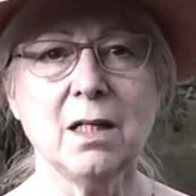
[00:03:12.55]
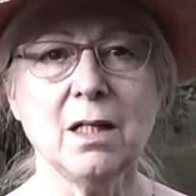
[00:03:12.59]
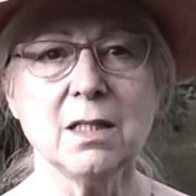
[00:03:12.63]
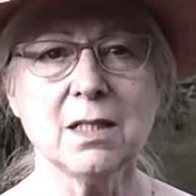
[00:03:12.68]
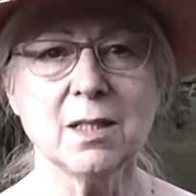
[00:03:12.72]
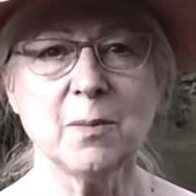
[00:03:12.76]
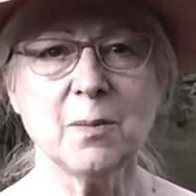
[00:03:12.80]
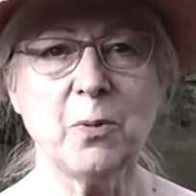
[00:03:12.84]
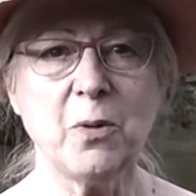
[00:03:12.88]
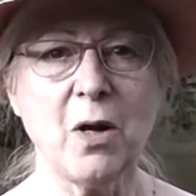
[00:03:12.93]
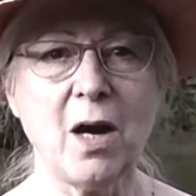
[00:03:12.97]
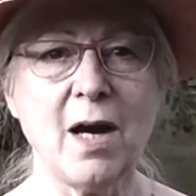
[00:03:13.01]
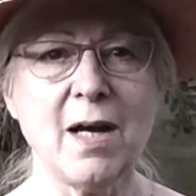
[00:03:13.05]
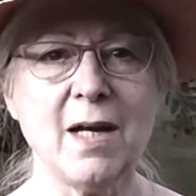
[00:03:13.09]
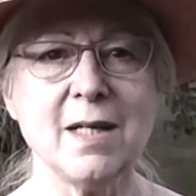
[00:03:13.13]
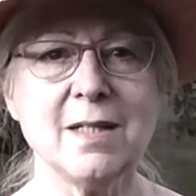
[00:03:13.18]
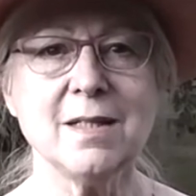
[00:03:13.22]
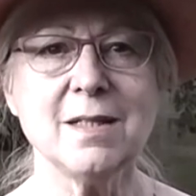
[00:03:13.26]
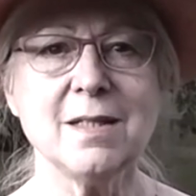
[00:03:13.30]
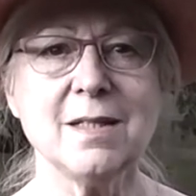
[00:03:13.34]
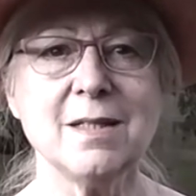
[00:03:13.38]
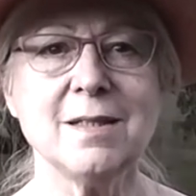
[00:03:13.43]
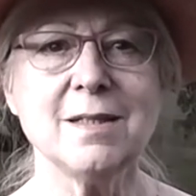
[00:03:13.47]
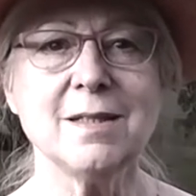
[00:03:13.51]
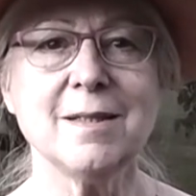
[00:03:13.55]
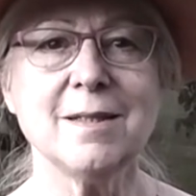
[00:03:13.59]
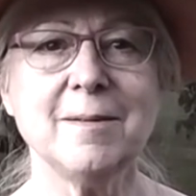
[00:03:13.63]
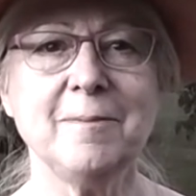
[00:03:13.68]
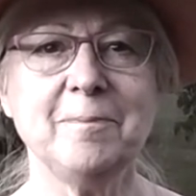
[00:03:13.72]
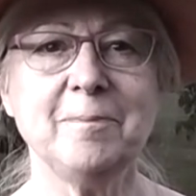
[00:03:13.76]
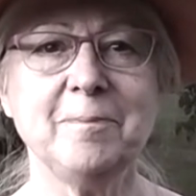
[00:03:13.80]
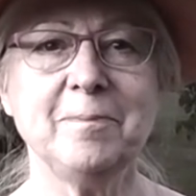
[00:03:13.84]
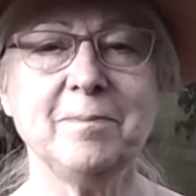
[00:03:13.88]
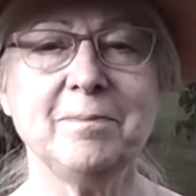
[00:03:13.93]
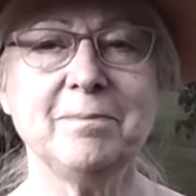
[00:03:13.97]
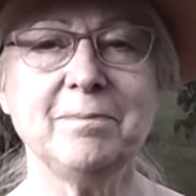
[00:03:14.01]
surprises,
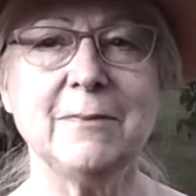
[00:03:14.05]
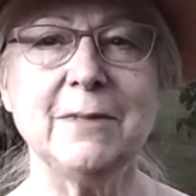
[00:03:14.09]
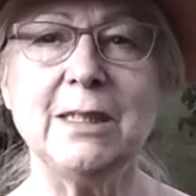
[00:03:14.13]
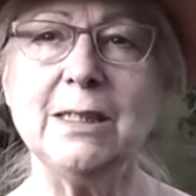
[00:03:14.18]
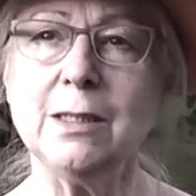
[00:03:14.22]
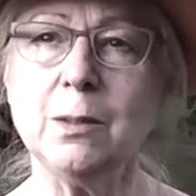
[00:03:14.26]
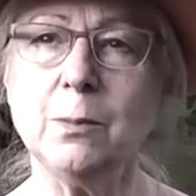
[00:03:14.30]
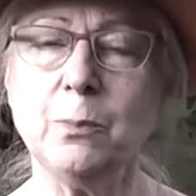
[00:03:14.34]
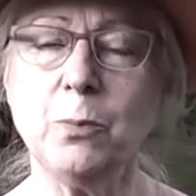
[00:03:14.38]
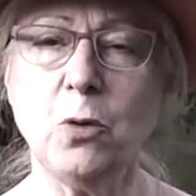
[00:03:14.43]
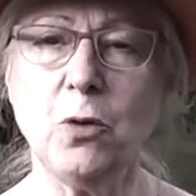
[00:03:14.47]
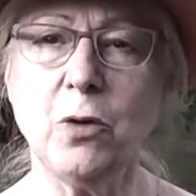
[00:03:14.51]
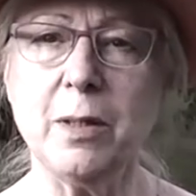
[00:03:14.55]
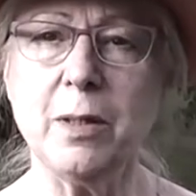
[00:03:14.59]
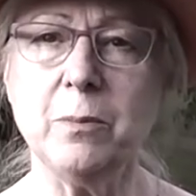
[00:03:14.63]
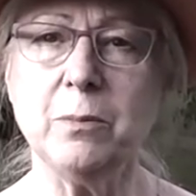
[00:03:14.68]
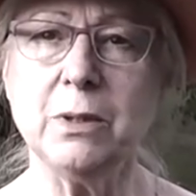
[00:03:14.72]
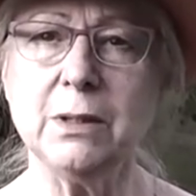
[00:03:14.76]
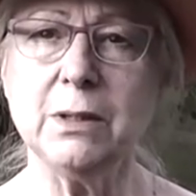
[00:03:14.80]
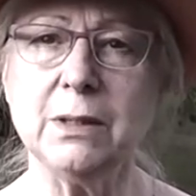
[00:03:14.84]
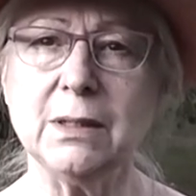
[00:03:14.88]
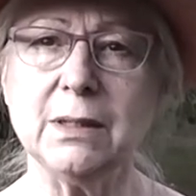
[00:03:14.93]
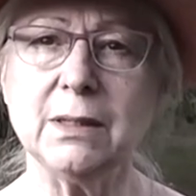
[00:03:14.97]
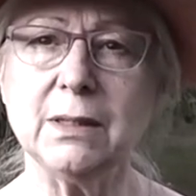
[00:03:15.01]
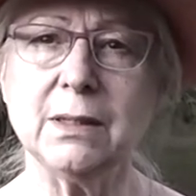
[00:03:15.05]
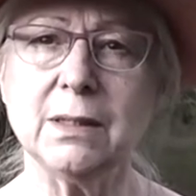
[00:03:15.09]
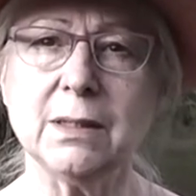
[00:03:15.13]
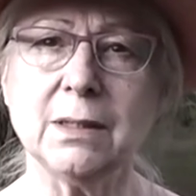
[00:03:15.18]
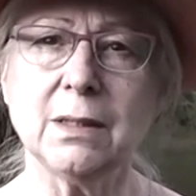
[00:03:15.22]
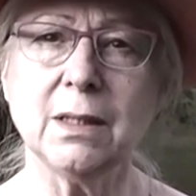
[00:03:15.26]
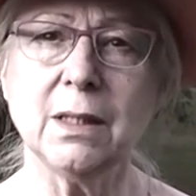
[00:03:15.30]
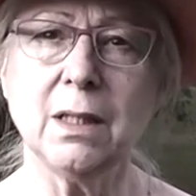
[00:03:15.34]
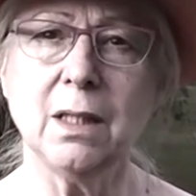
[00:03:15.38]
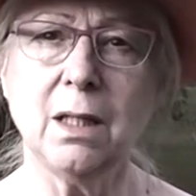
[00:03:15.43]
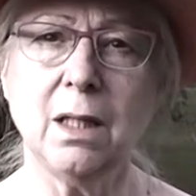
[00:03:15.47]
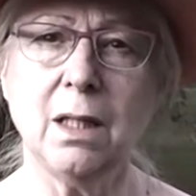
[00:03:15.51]

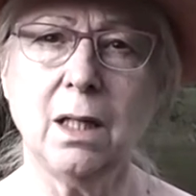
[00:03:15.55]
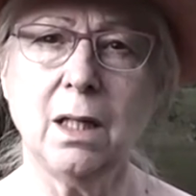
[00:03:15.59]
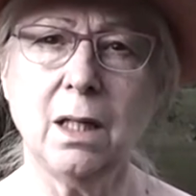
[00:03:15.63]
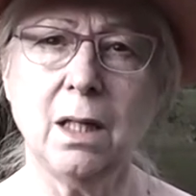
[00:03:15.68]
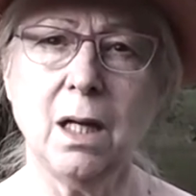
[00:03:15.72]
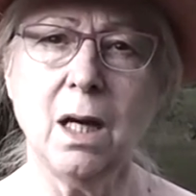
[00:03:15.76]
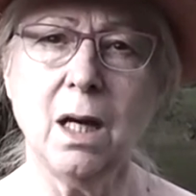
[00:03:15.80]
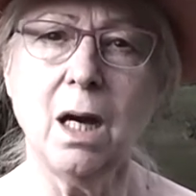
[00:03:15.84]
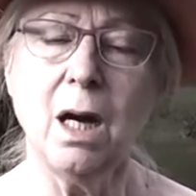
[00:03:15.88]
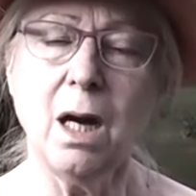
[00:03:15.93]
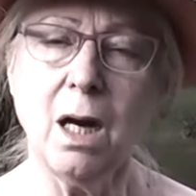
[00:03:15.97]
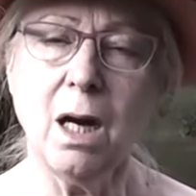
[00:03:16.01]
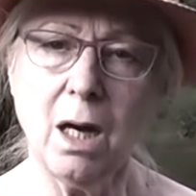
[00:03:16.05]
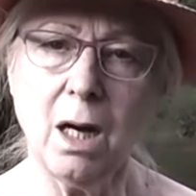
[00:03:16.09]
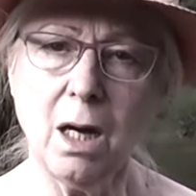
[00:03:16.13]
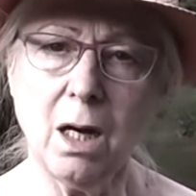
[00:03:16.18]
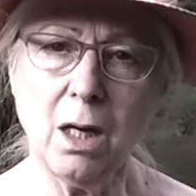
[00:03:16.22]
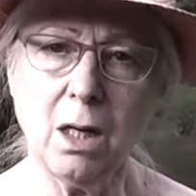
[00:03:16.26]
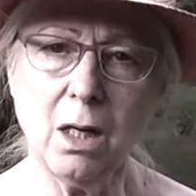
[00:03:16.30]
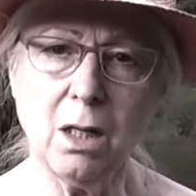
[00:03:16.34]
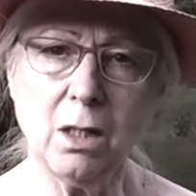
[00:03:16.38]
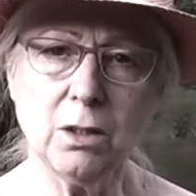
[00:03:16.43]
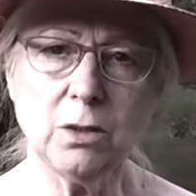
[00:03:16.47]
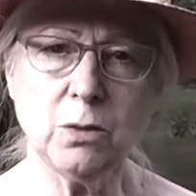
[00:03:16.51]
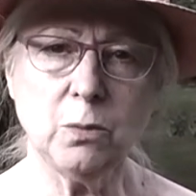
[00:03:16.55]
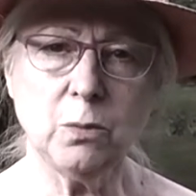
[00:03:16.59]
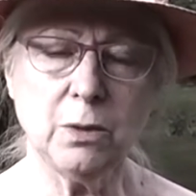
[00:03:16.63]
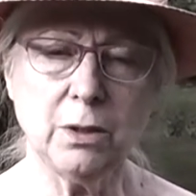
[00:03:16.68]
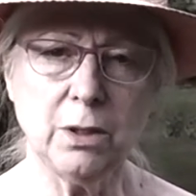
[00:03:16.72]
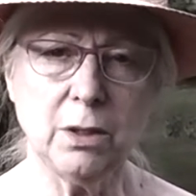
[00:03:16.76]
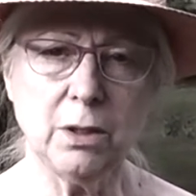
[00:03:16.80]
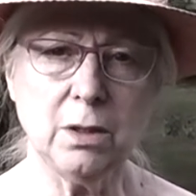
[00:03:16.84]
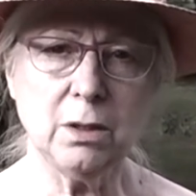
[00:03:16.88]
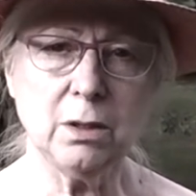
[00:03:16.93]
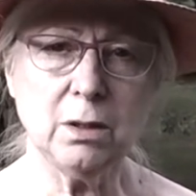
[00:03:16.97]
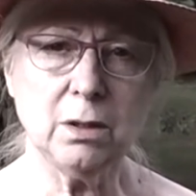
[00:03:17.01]
disappointments, hard
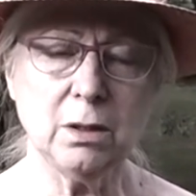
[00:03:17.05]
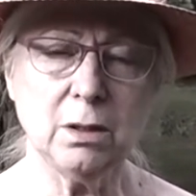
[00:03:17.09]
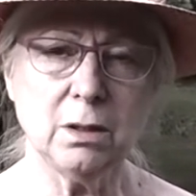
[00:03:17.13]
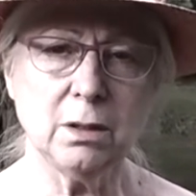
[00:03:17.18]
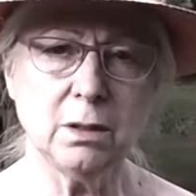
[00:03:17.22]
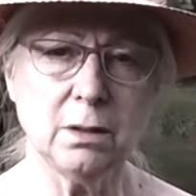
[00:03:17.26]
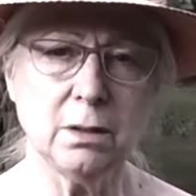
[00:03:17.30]
work,